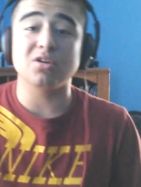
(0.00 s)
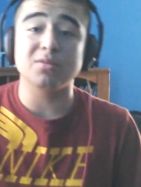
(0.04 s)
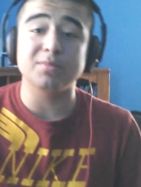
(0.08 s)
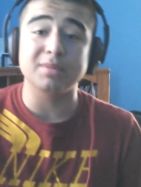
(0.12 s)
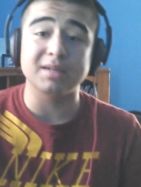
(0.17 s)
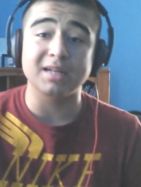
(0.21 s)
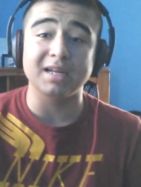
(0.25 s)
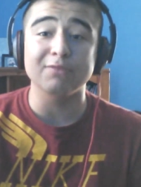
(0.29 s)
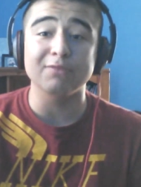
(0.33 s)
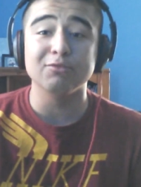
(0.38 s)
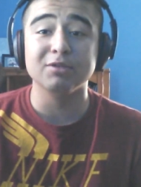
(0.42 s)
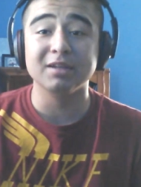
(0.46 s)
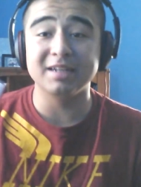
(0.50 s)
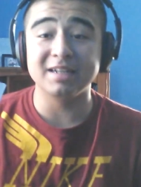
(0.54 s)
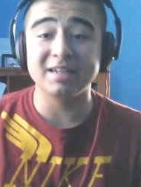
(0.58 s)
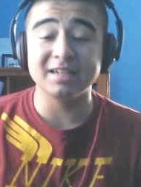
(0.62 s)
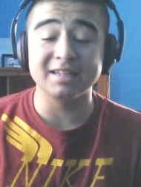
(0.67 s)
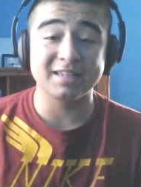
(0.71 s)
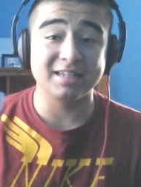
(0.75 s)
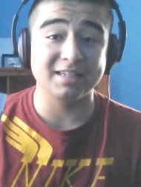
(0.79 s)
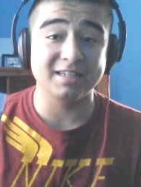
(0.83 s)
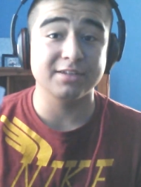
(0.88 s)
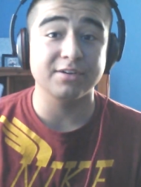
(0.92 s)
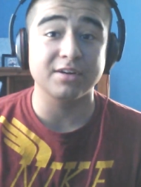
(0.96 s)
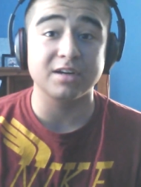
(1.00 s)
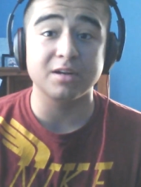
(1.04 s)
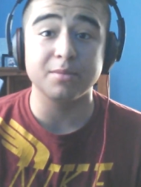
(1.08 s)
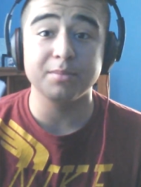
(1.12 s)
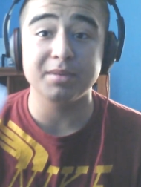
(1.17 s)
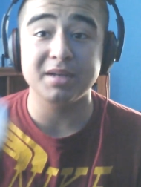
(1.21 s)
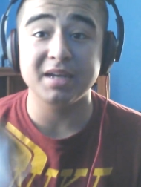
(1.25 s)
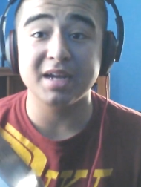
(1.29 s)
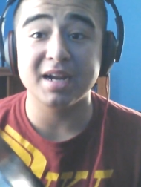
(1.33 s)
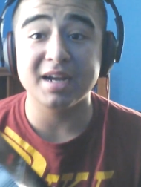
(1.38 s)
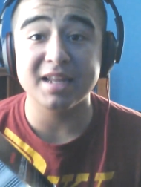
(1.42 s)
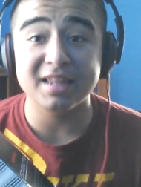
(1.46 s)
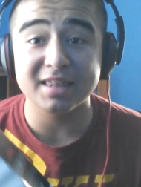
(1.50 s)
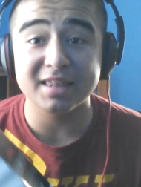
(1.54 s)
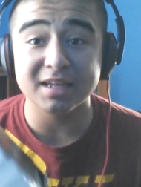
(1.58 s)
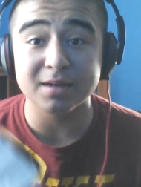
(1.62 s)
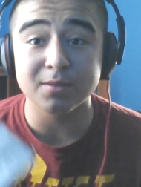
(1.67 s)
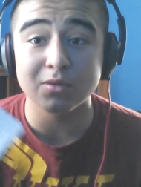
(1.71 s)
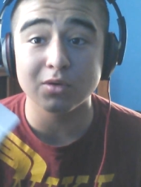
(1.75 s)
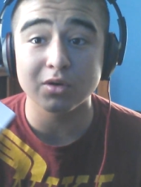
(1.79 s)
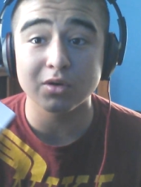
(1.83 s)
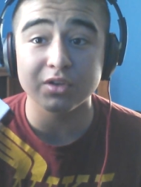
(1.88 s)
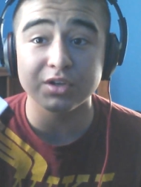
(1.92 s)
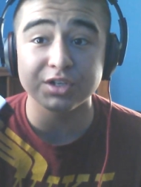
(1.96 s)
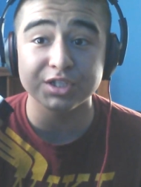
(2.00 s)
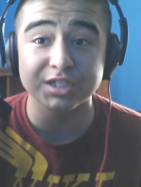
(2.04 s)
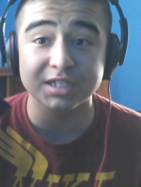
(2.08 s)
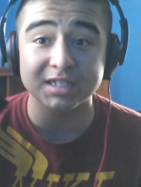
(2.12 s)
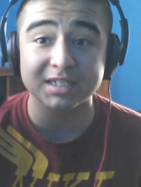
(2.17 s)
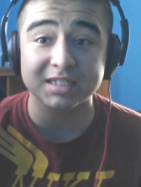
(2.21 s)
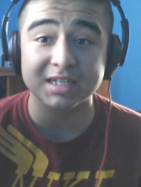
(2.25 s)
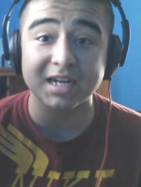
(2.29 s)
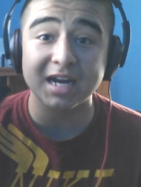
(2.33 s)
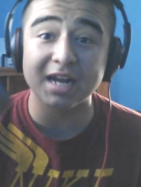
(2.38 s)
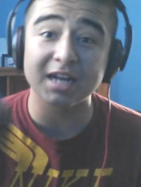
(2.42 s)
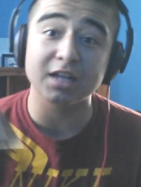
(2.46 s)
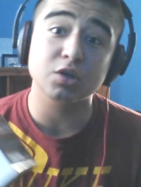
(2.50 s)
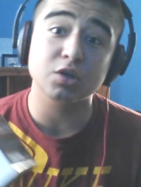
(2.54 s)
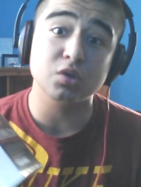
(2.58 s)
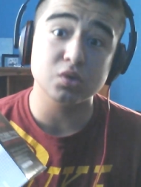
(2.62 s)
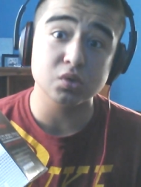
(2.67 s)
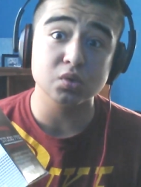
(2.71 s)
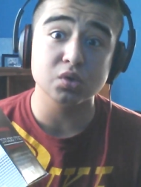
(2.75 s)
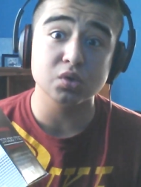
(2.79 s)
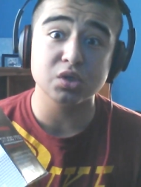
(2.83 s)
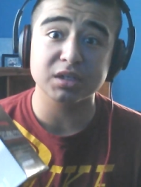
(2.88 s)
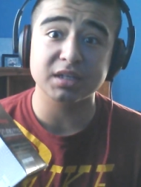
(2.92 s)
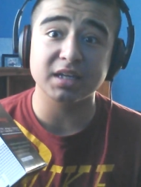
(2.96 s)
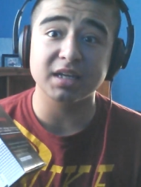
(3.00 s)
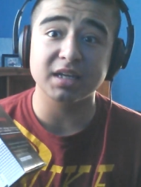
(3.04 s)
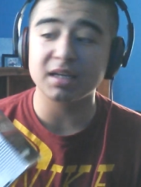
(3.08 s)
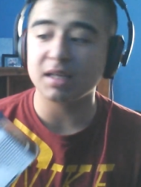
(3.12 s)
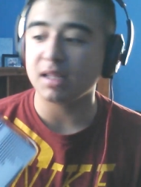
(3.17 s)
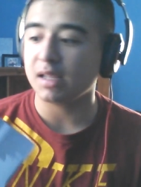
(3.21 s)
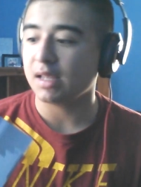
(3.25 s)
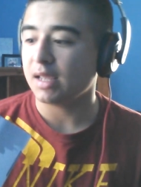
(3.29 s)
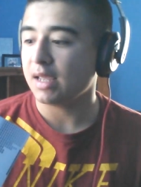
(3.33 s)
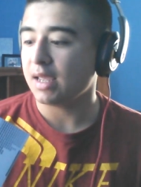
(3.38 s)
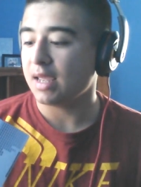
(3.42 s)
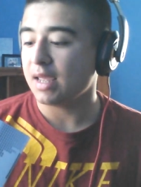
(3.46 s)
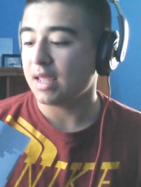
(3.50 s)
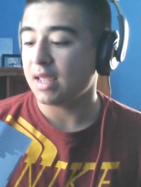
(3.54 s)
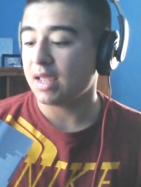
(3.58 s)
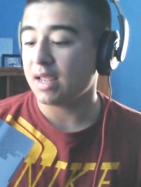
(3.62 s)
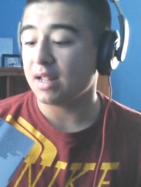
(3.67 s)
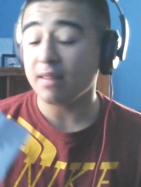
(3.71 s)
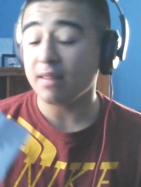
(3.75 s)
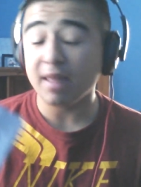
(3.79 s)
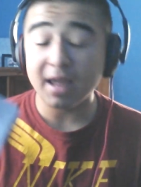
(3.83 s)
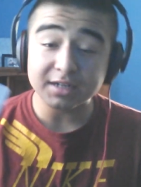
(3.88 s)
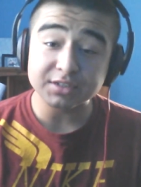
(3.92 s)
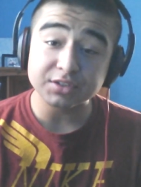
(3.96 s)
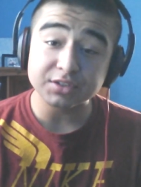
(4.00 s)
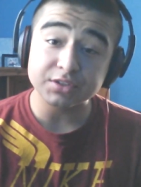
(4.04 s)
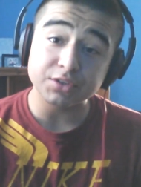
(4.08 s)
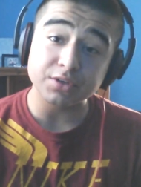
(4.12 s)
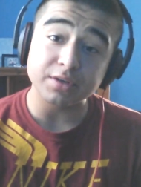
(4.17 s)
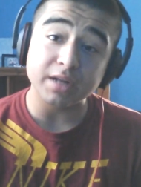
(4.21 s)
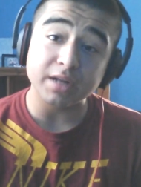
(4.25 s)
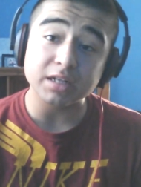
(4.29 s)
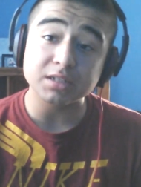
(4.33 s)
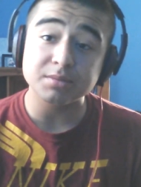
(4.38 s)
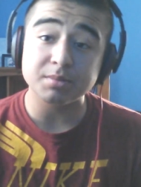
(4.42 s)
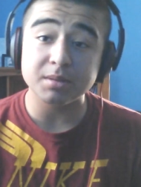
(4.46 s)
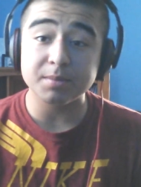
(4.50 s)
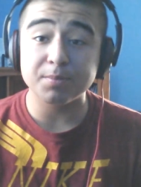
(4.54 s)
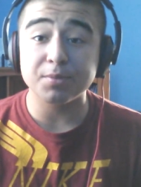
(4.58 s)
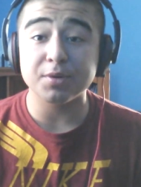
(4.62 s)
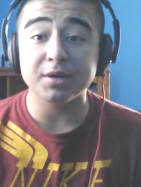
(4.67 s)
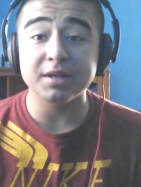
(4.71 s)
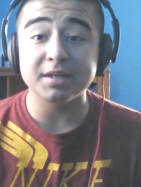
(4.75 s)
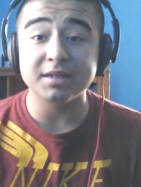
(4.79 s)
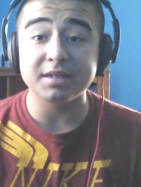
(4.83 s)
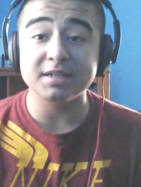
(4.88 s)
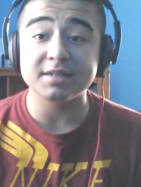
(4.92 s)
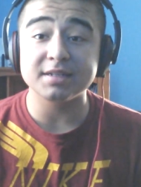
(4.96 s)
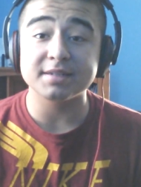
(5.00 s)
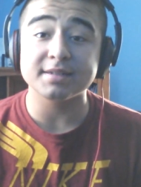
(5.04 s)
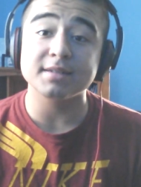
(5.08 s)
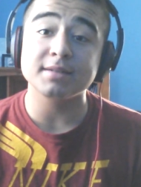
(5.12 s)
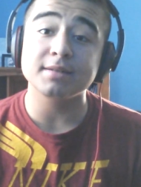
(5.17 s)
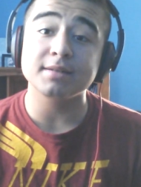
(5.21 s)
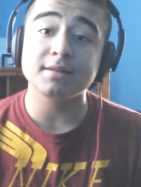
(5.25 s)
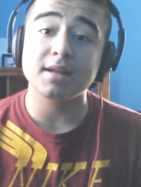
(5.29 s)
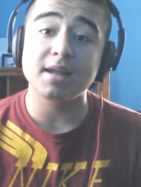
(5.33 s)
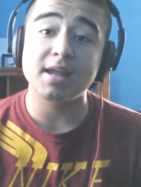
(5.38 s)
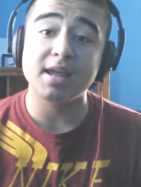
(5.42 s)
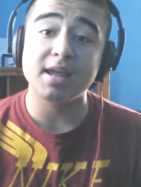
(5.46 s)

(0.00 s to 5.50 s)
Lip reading: didn't think they were going to be anything more than just kind of cool looking, and they actually turned out to be pretty decent. And